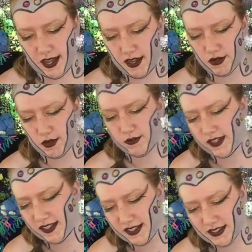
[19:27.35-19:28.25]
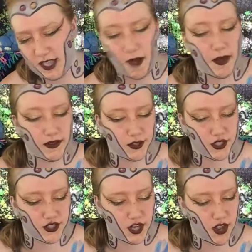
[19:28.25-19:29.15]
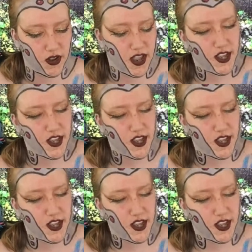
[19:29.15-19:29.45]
and or feelings about this show,